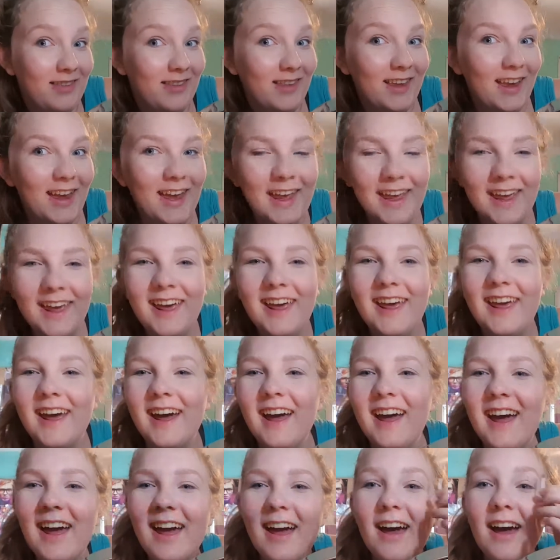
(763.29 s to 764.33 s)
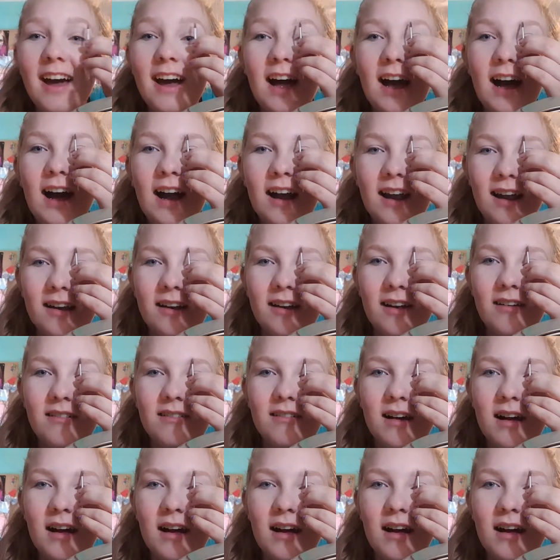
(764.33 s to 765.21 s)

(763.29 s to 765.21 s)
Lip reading: I don't know.